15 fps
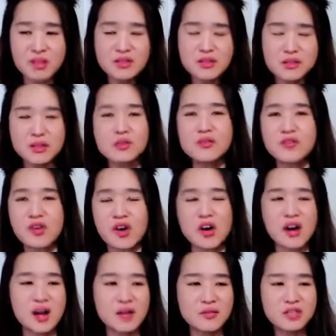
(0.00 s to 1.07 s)
So
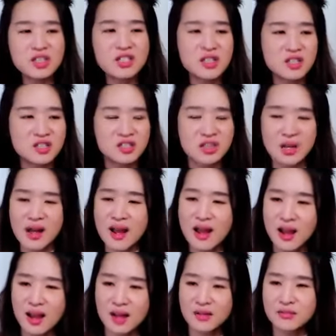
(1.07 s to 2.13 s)
far, every dish that I
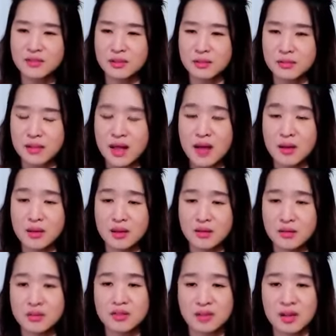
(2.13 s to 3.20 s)
had from LA
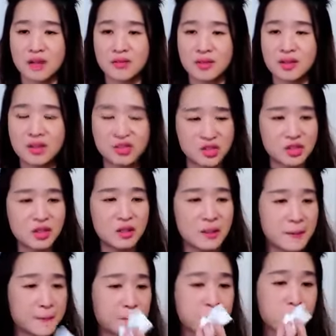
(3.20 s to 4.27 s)
Roast Cafe is
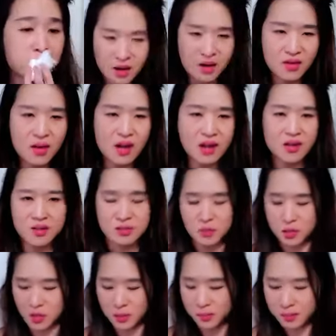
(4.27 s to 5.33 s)
good. Alright, it's
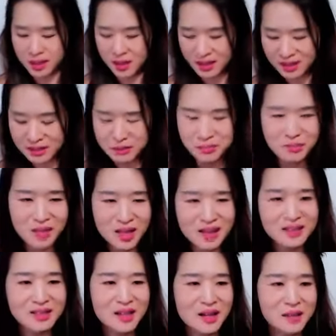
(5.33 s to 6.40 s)
more pig's
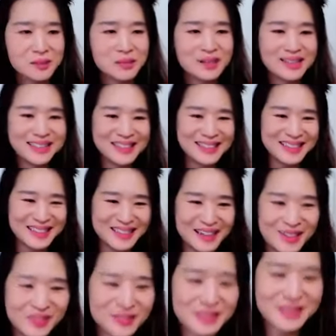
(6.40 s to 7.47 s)
blood time. I
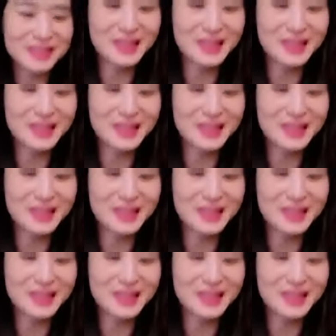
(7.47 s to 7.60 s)
really